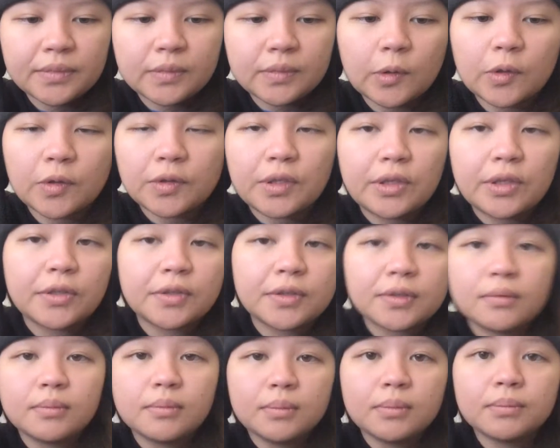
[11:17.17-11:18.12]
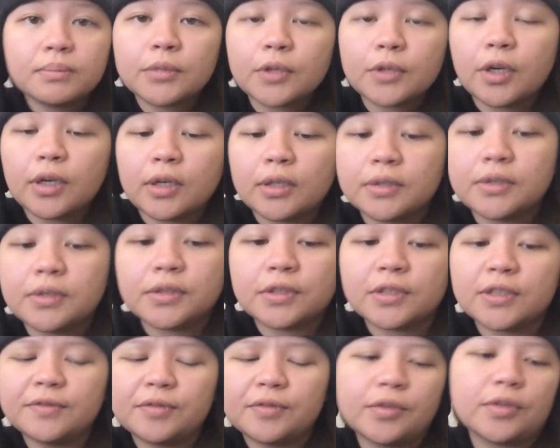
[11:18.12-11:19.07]
all these cons,
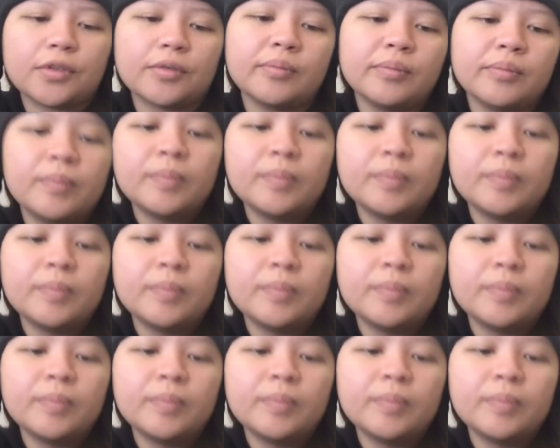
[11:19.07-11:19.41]
except for